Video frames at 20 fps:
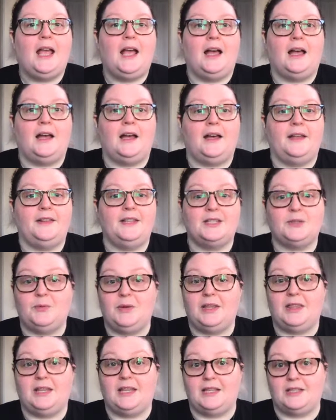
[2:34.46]
Uh, this
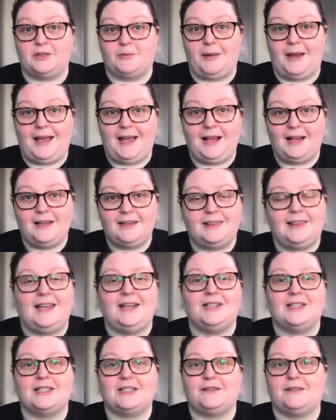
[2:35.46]
week, the kids are back. They
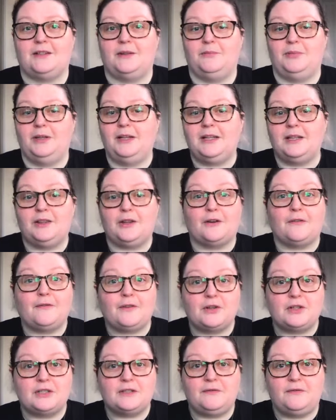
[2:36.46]
just completed their
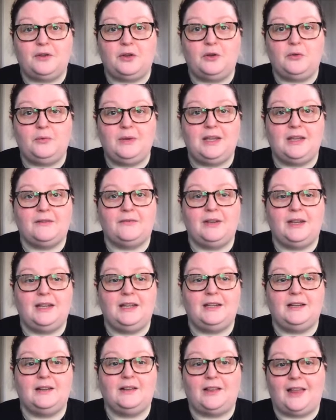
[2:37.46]
first full week of
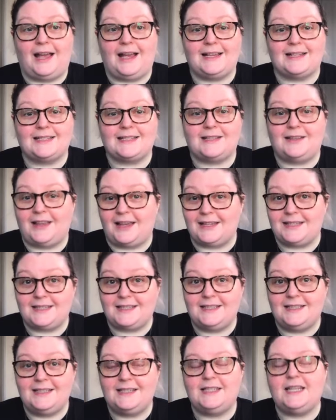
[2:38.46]
in class
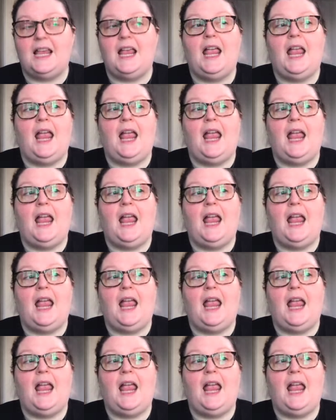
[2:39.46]
classes,